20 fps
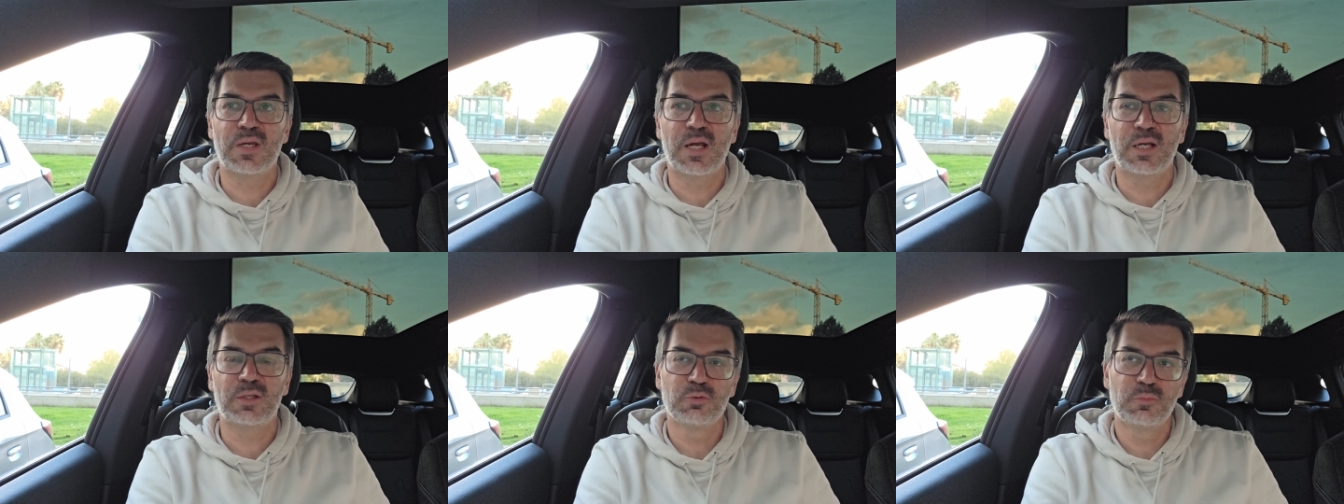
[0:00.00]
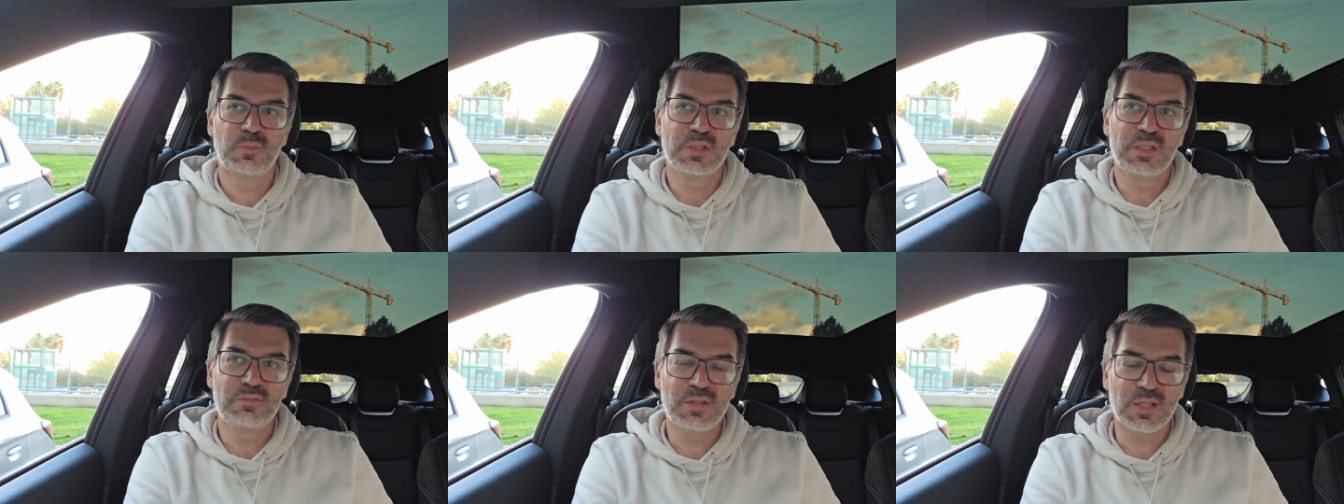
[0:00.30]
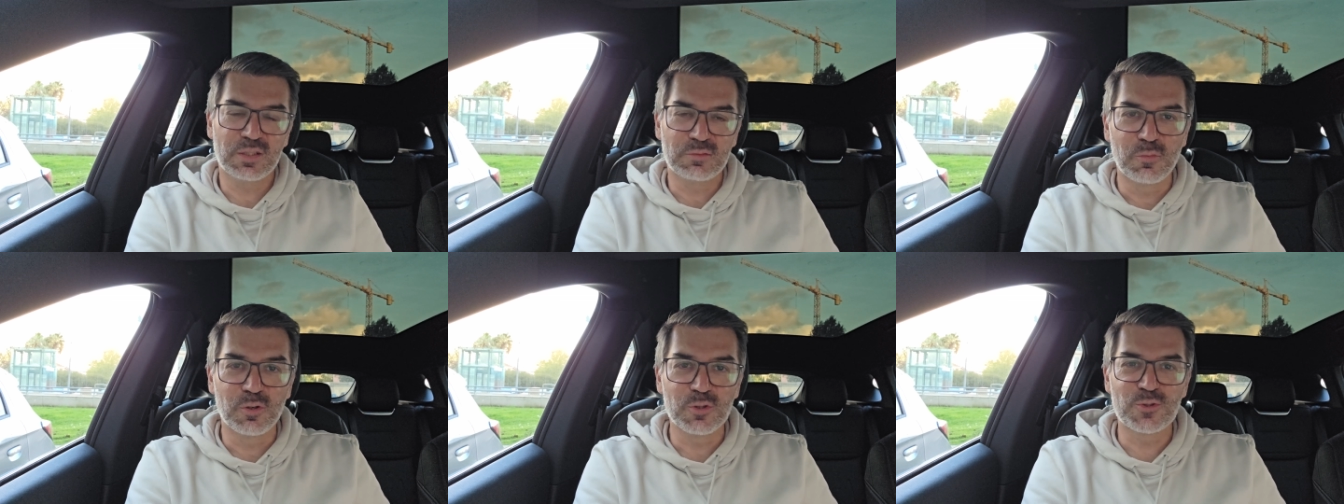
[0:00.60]
I do believe
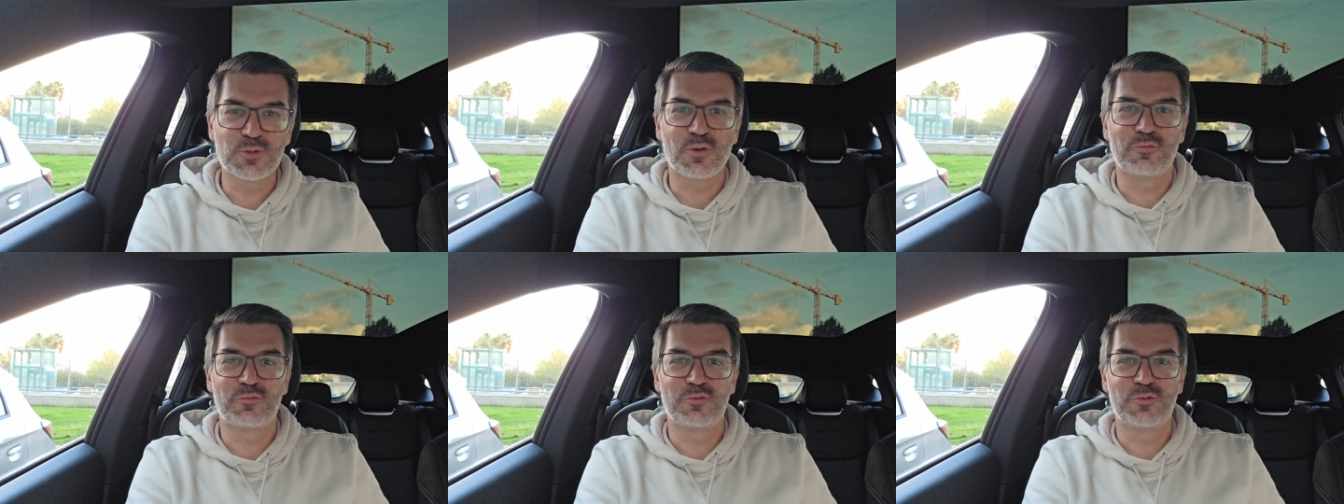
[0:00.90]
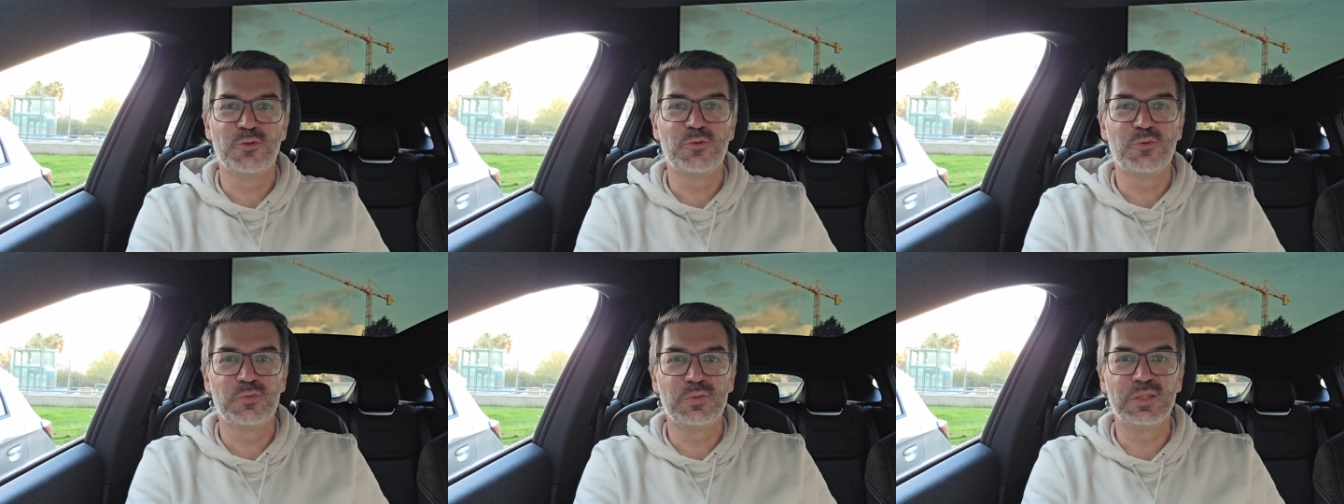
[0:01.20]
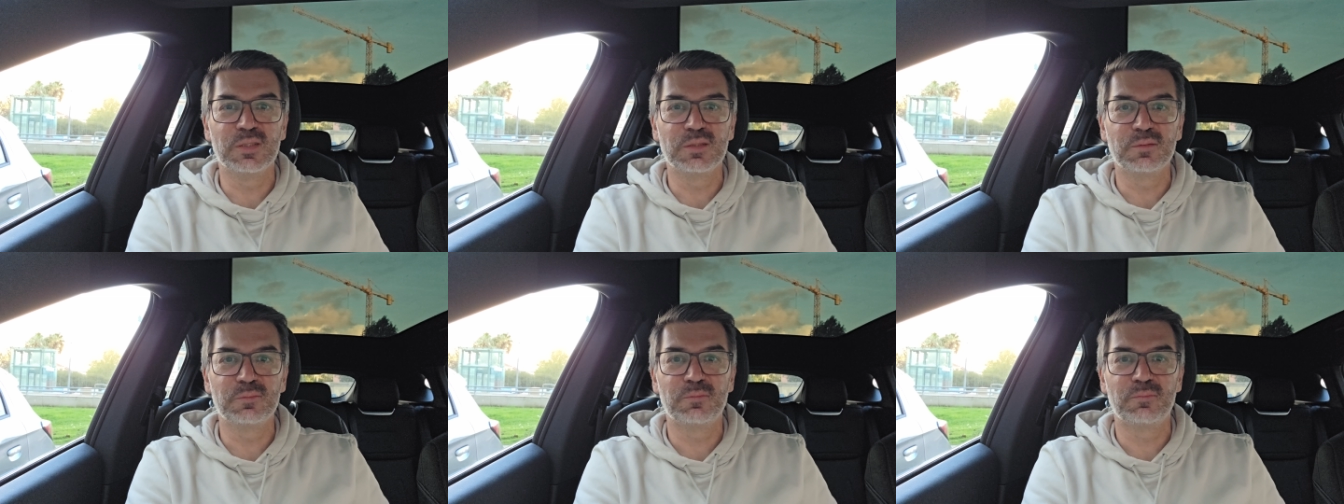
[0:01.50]
that most of you
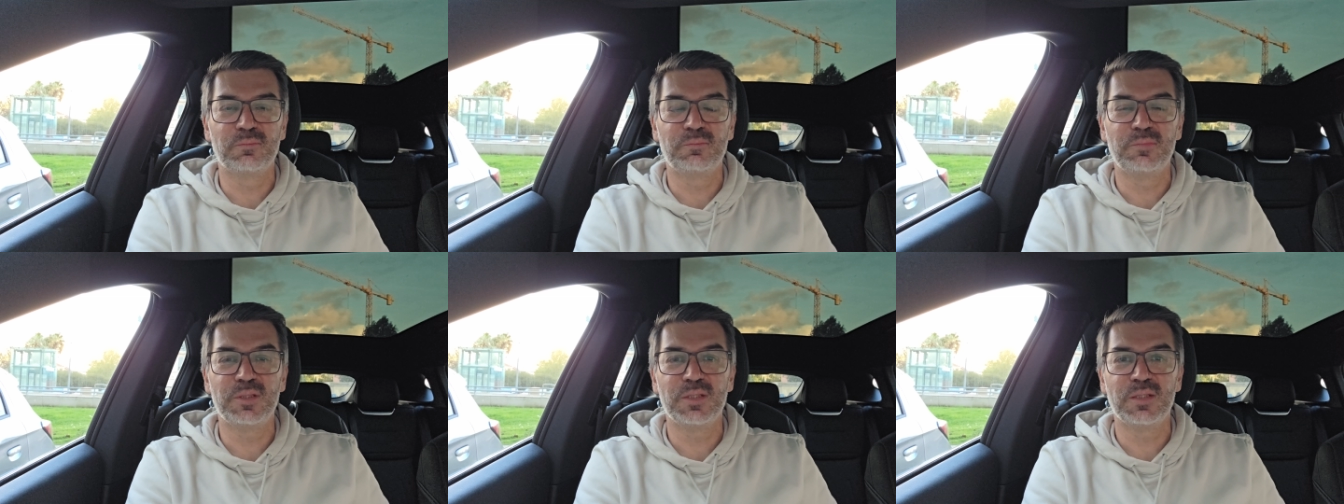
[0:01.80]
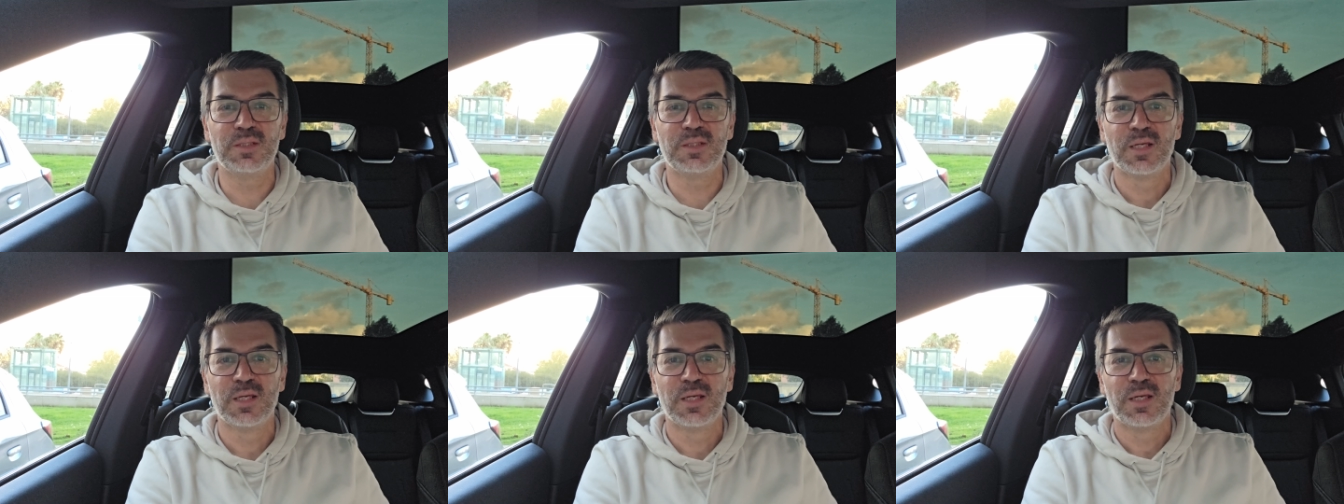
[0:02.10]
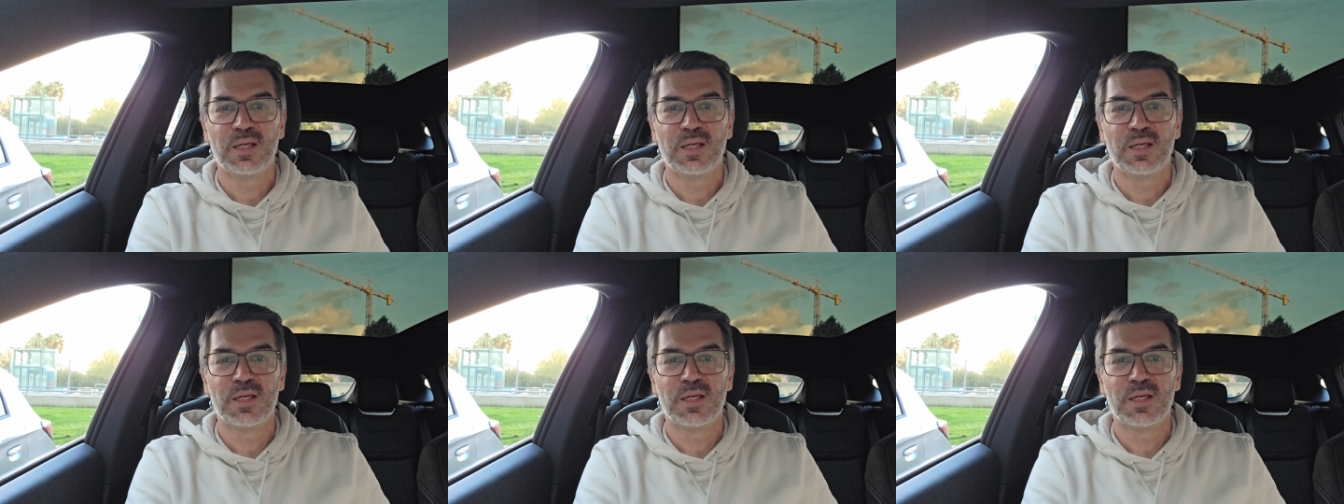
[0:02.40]
will be